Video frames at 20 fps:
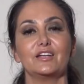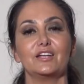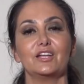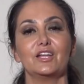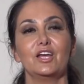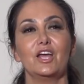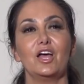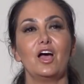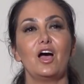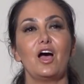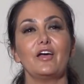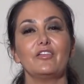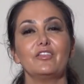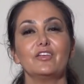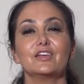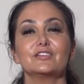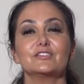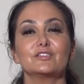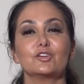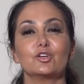And I
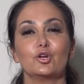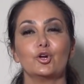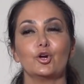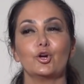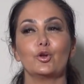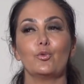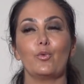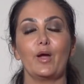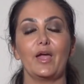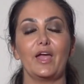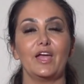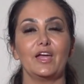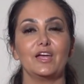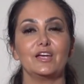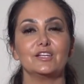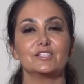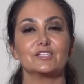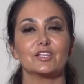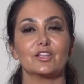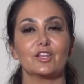think it's a good
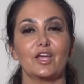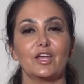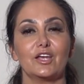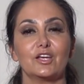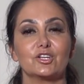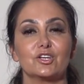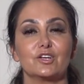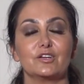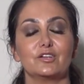way to